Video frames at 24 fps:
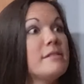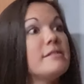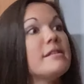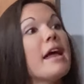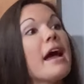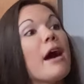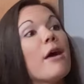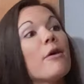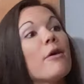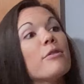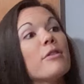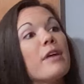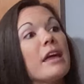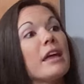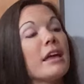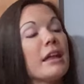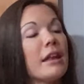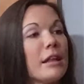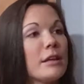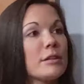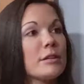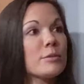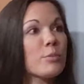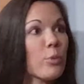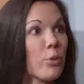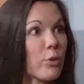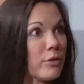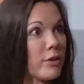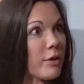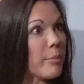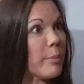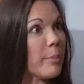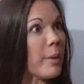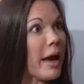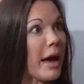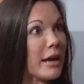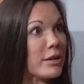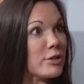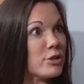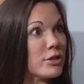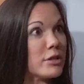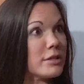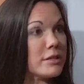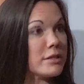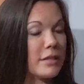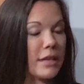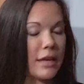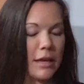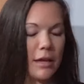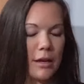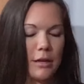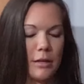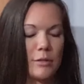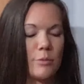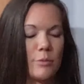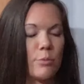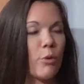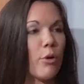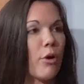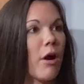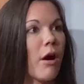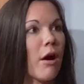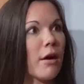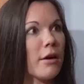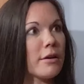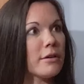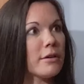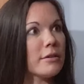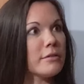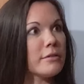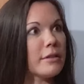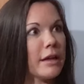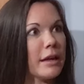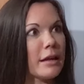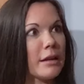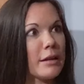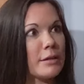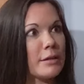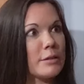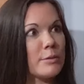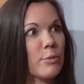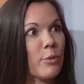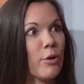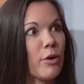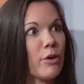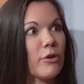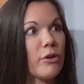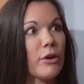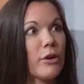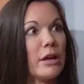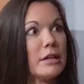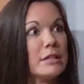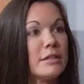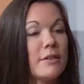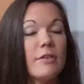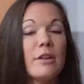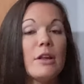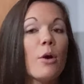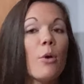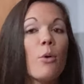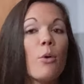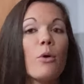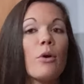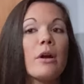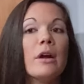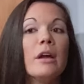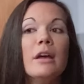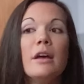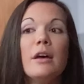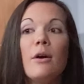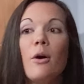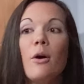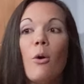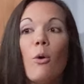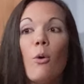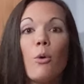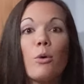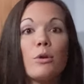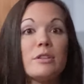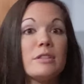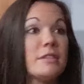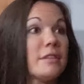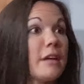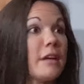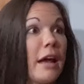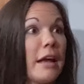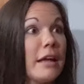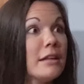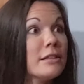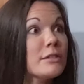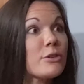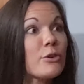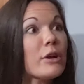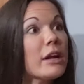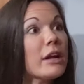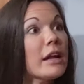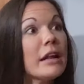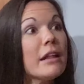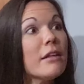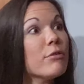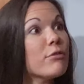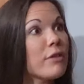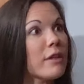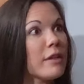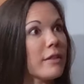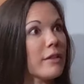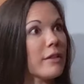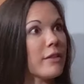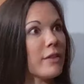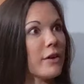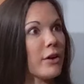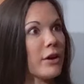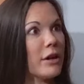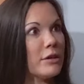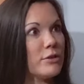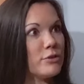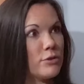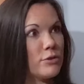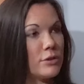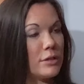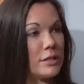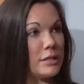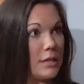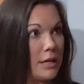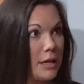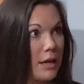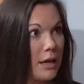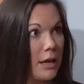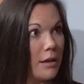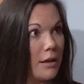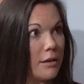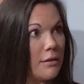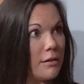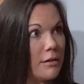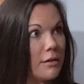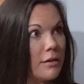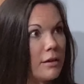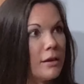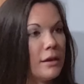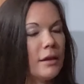Now they can explore their passions. They can explore art. They can explore creativity or science or anything that they're interested in.